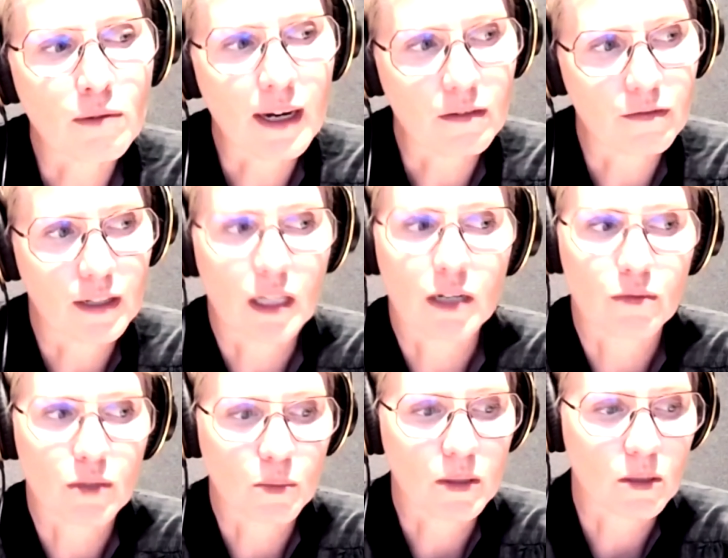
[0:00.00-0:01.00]
great feeling
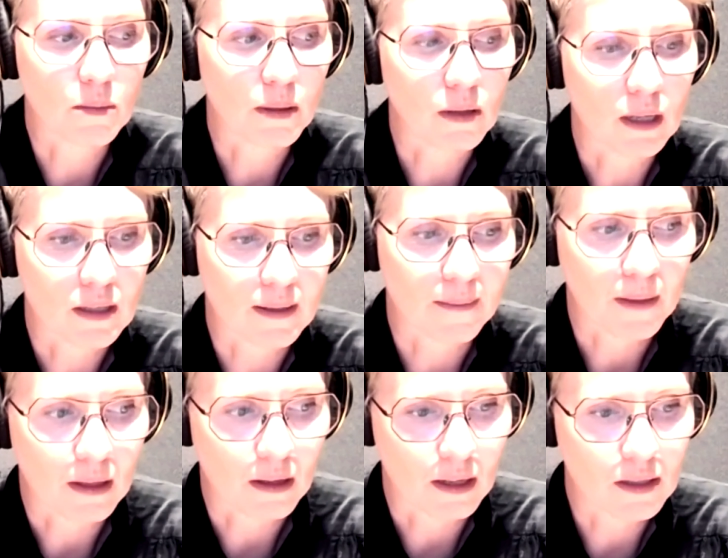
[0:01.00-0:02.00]
of responsibility is
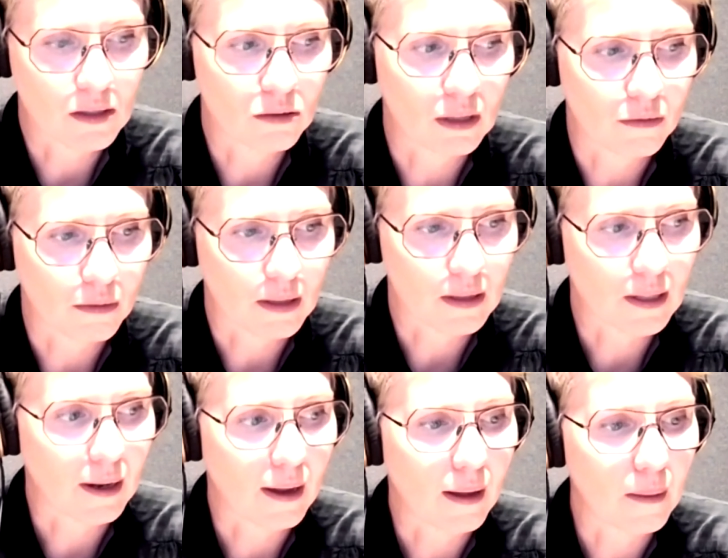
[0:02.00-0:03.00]
something that I still live with
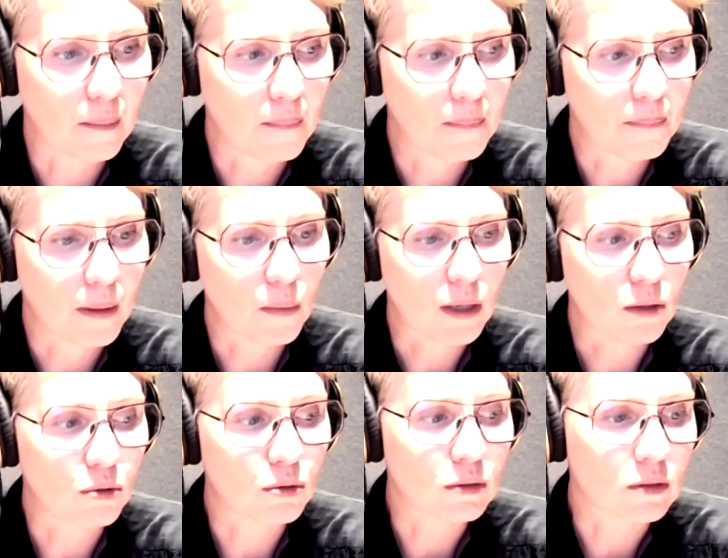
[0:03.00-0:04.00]
today. But we
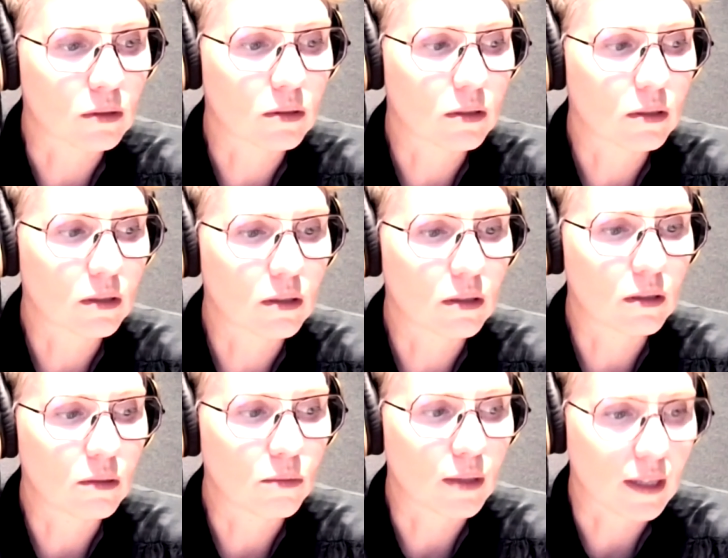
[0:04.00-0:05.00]
couldn't,
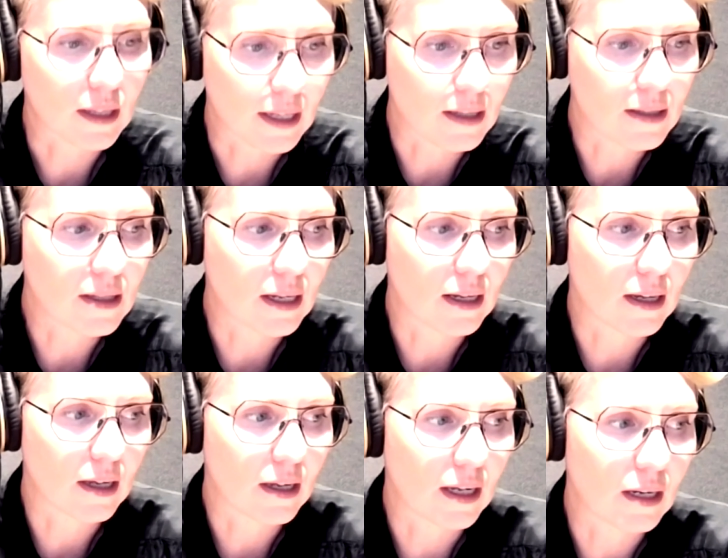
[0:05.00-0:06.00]
with his
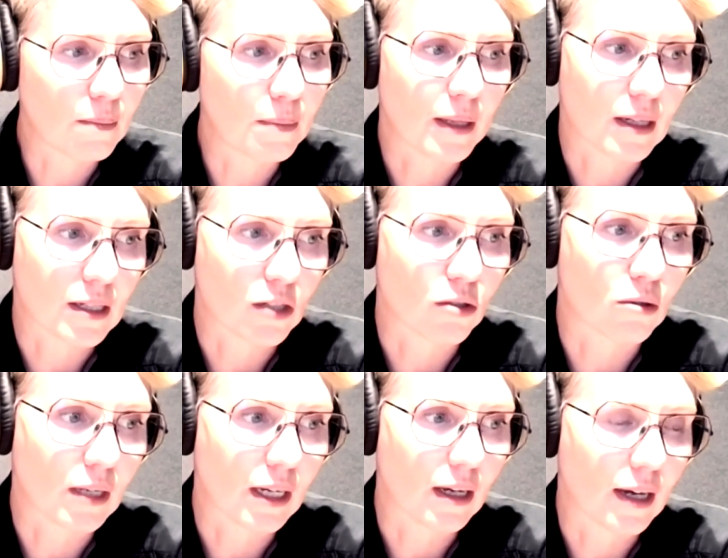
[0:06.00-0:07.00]
inability
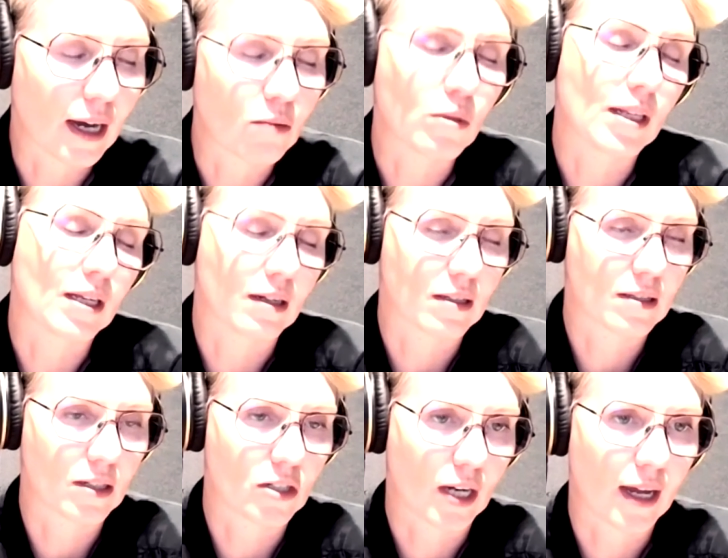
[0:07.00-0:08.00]
or
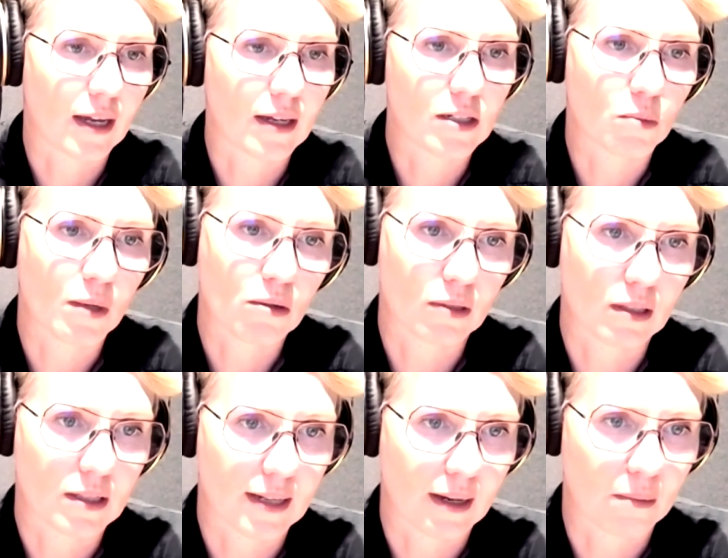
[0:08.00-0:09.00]
unwillingness to change, we
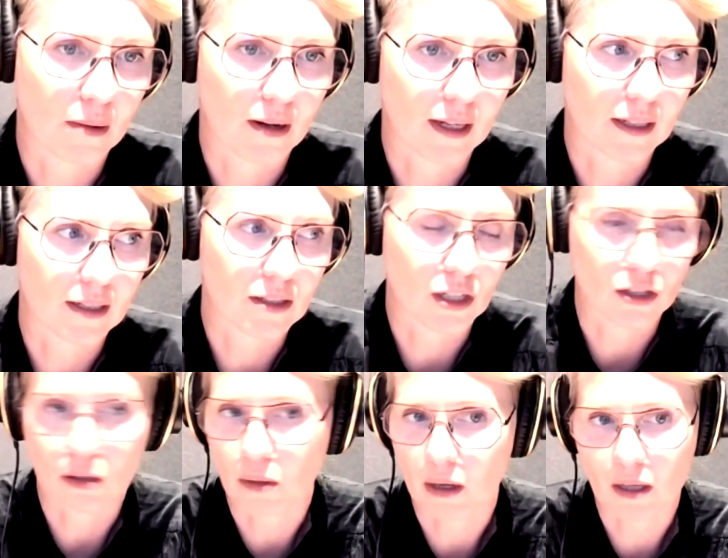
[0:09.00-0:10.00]
couldn't stand by and
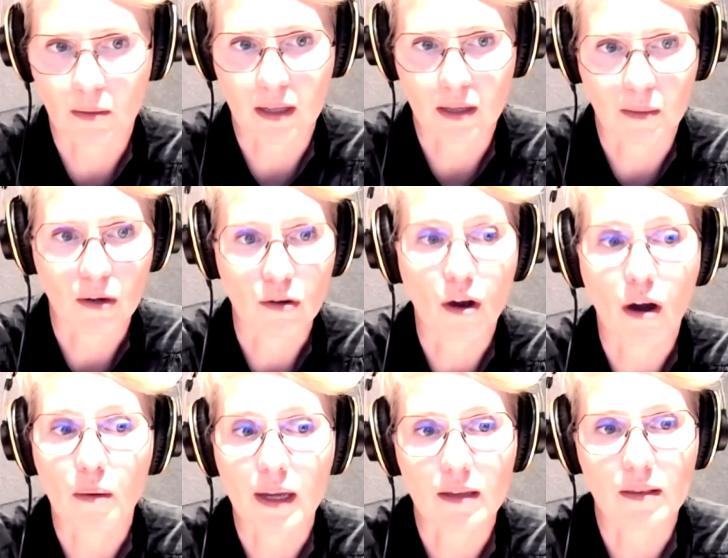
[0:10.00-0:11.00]
continue working with him, and
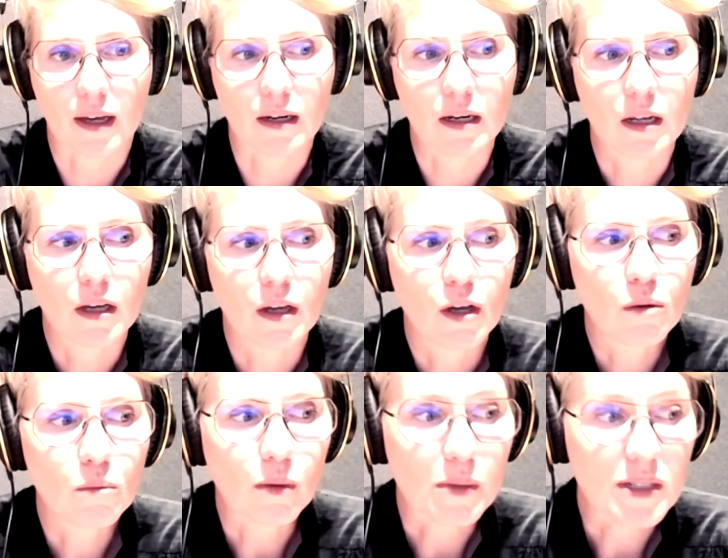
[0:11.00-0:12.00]
knowing that
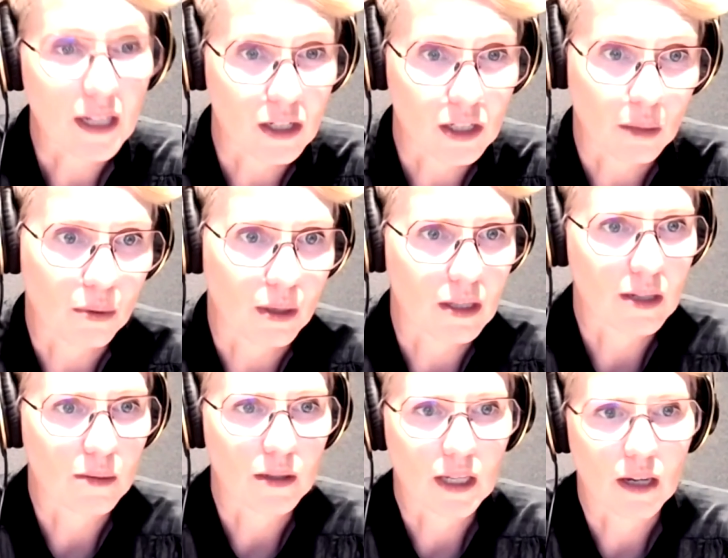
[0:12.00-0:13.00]
we were potentially putting
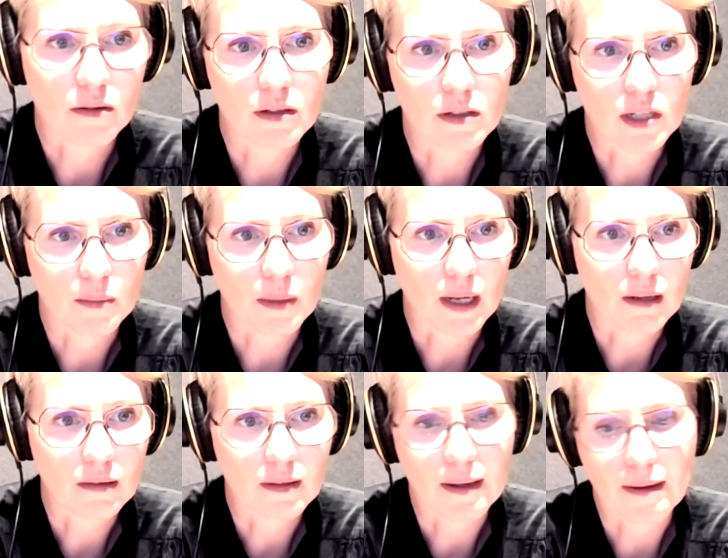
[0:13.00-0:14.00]
someone's health at
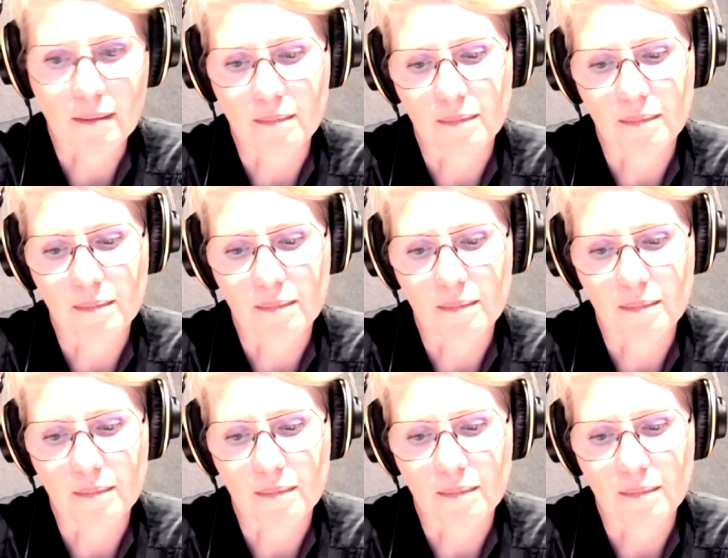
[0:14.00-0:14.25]
jeopardy.